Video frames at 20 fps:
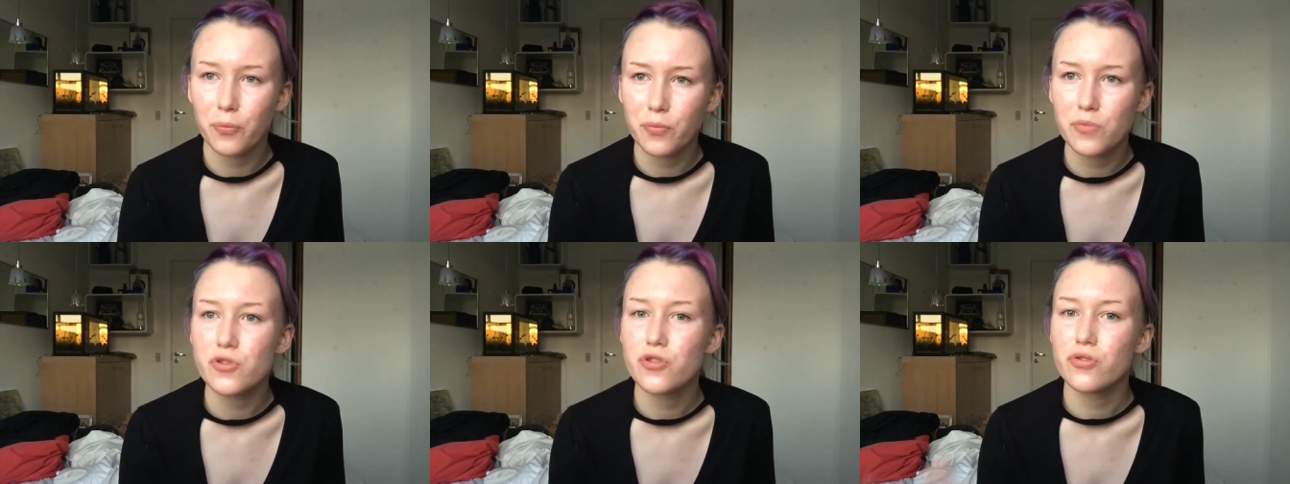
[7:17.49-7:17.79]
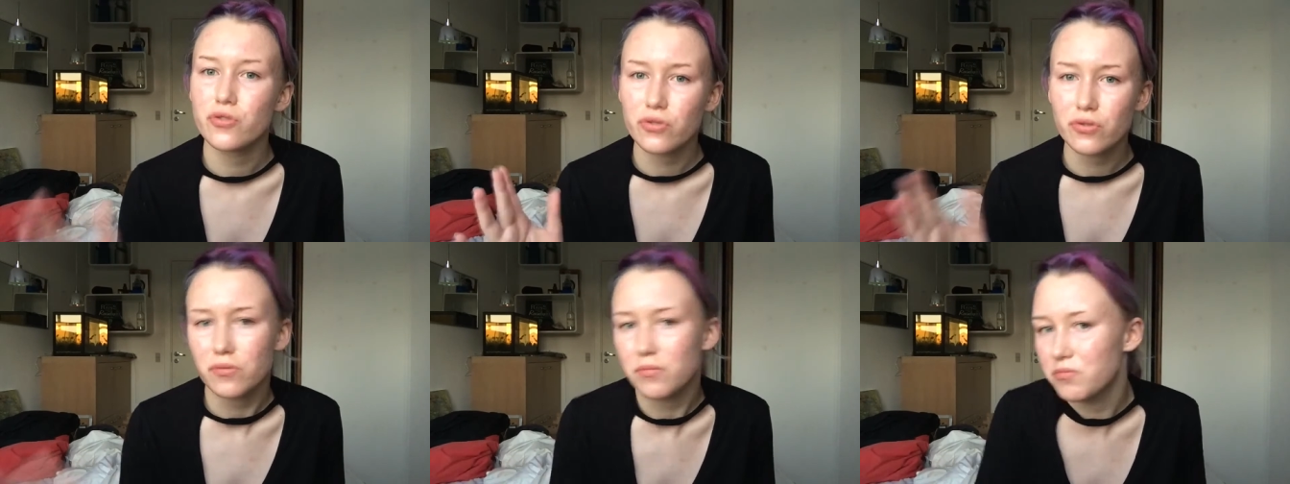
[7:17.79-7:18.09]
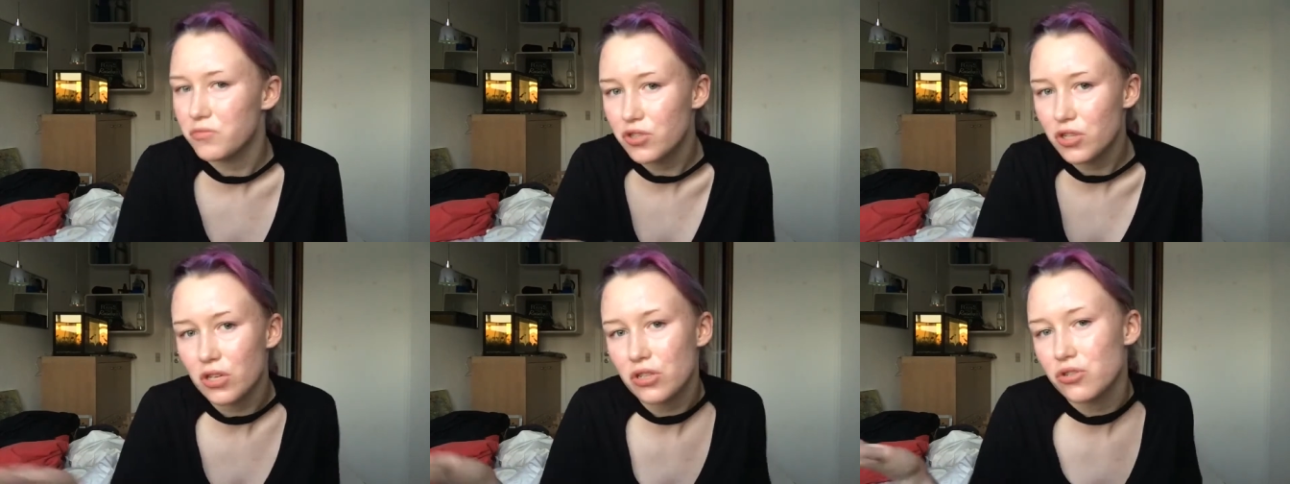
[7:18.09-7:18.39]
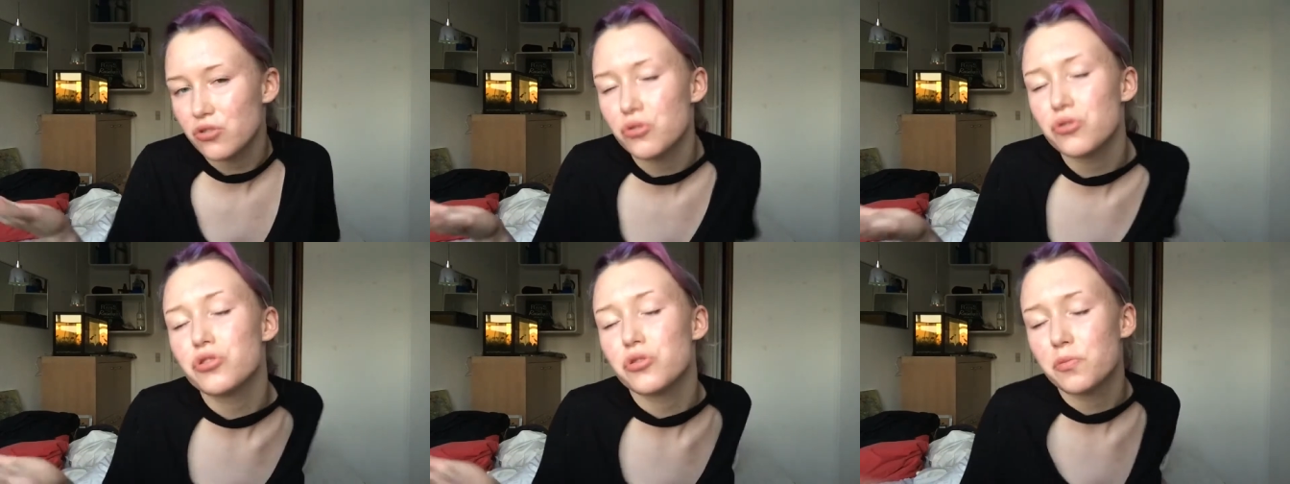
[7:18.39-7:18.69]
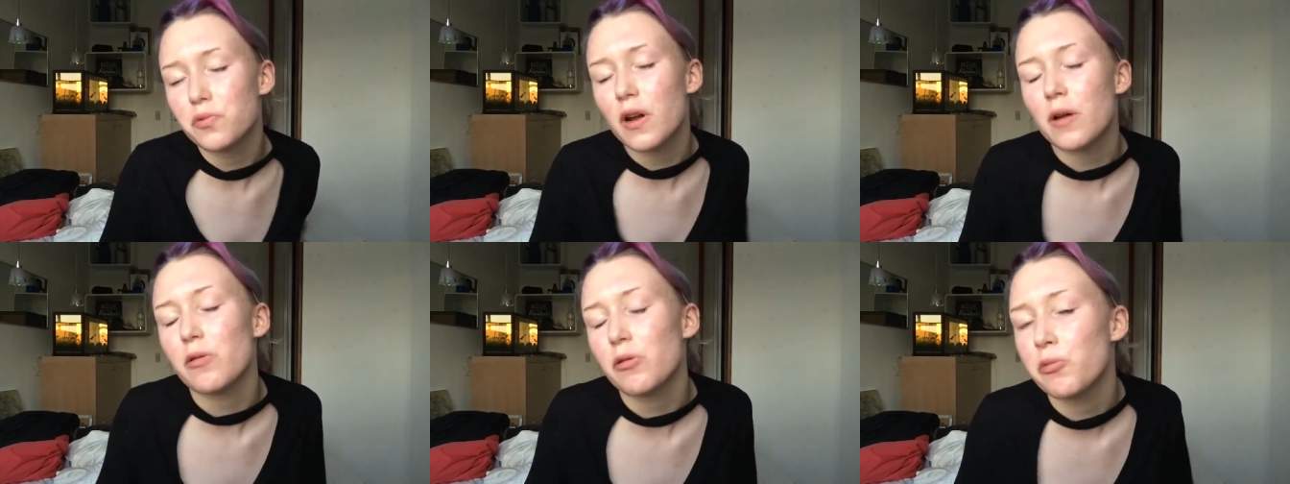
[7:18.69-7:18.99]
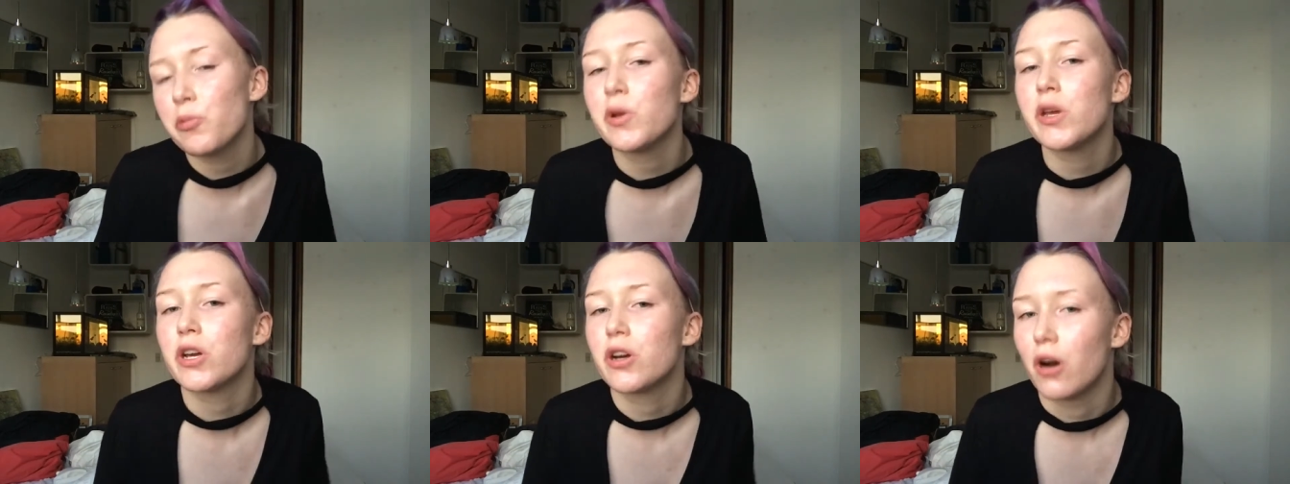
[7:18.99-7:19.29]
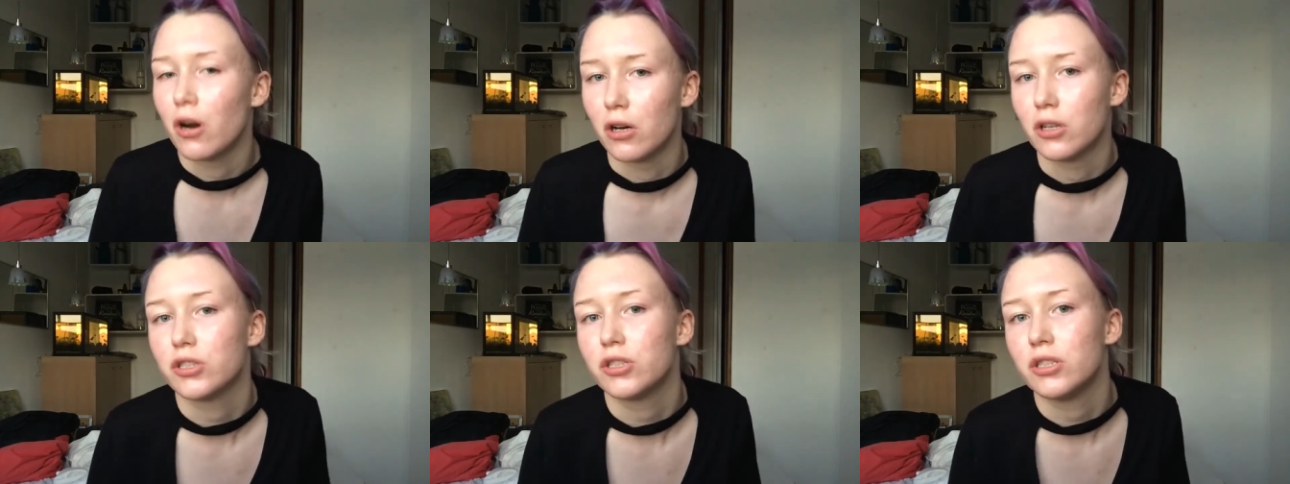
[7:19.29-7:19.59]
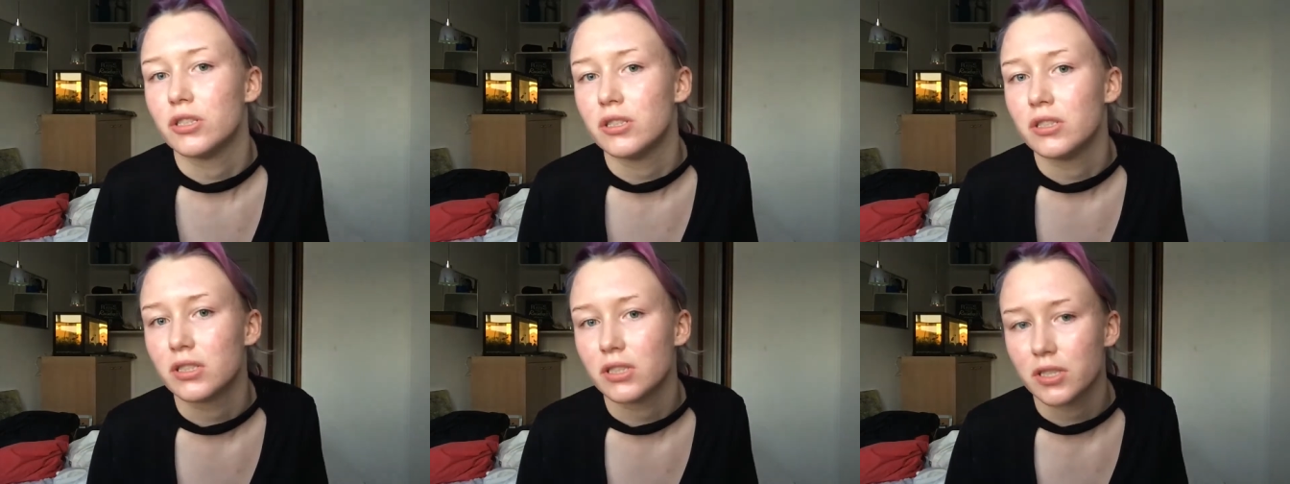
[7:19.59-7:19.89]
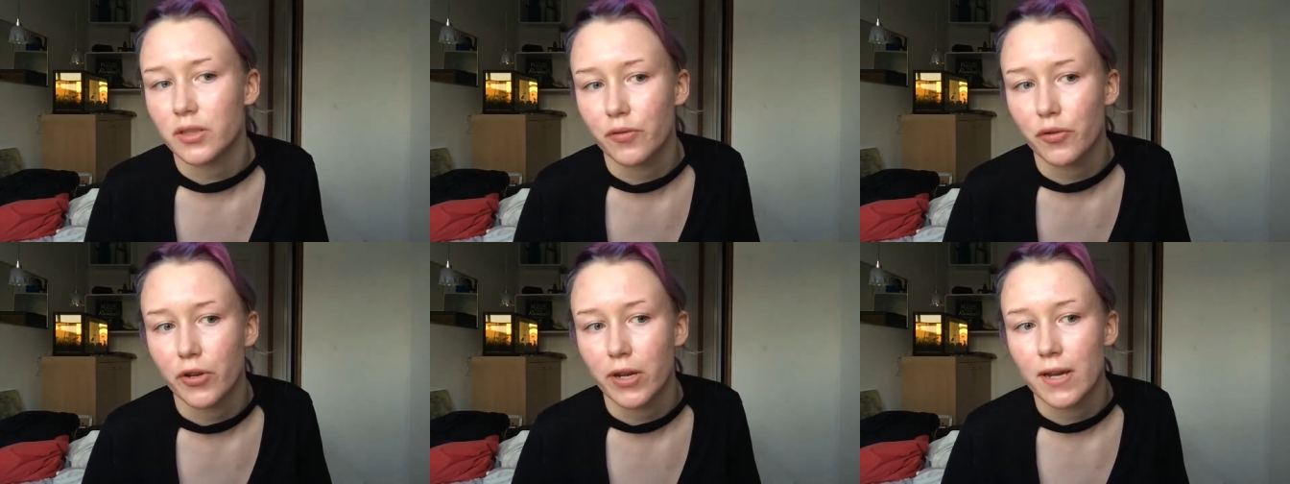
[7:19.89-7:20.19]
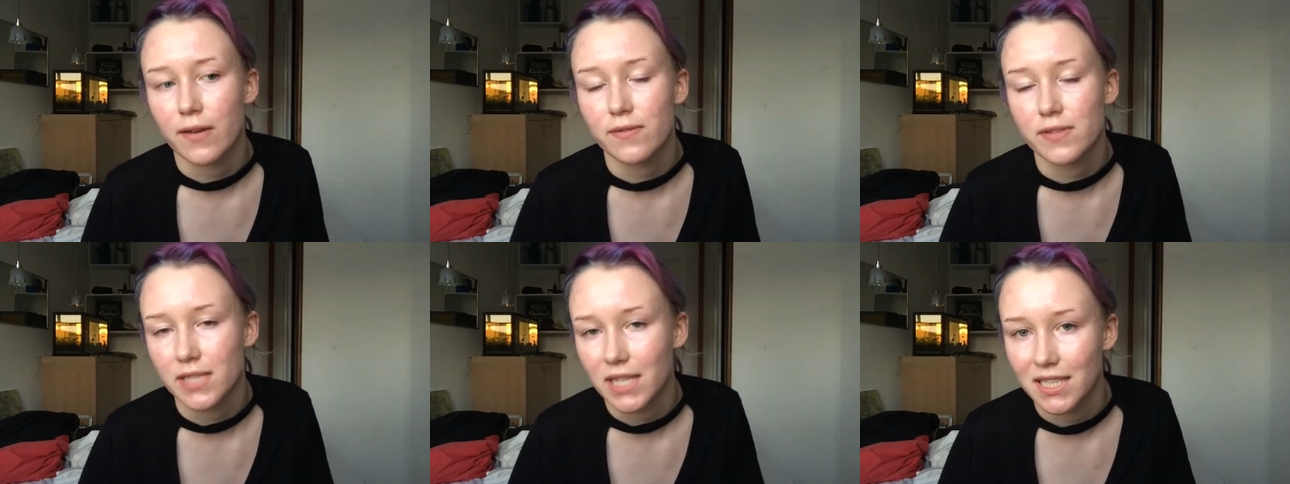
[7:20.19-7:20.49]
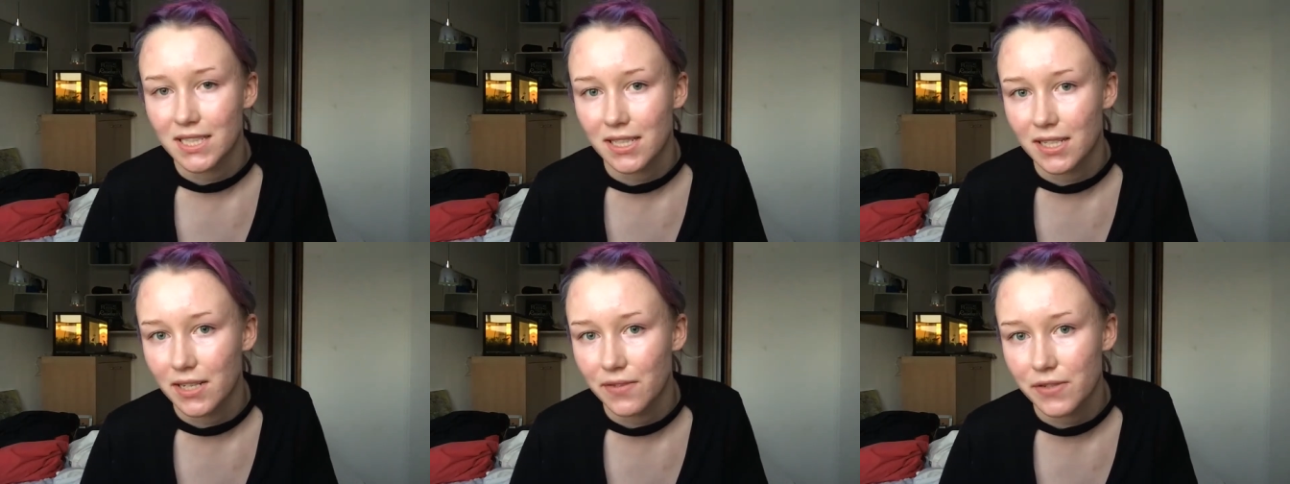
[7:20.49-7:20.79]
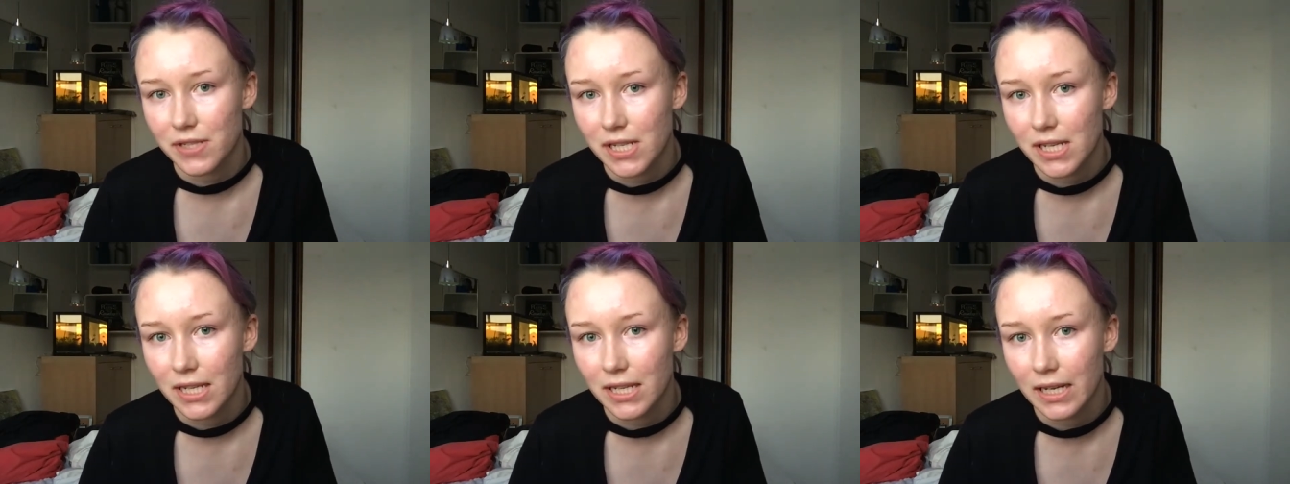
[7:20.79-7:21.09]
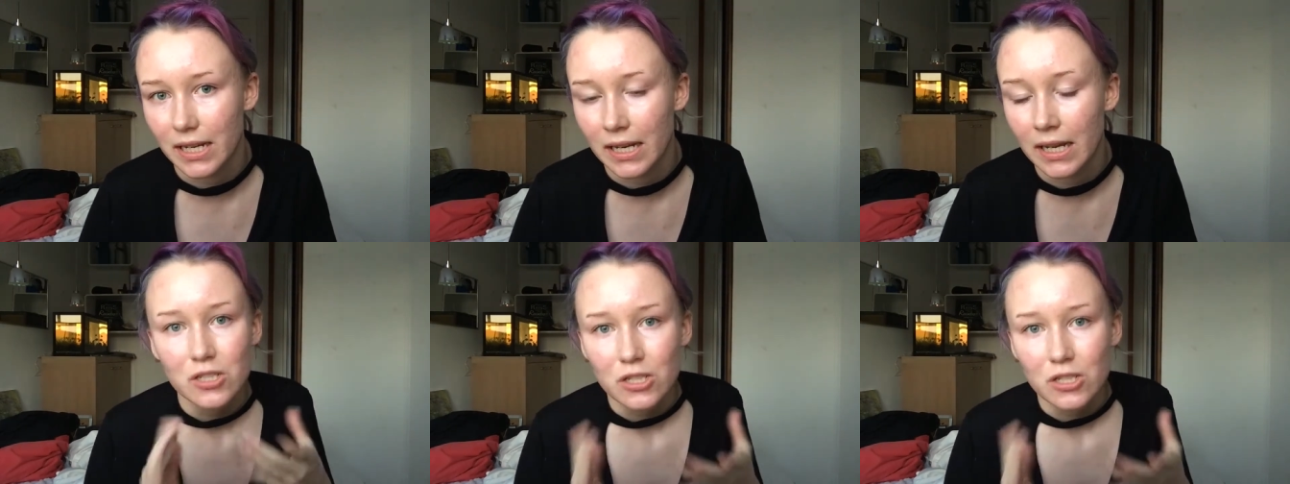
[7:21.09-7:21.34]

you just you should probably be cautious if you have sensitive skin.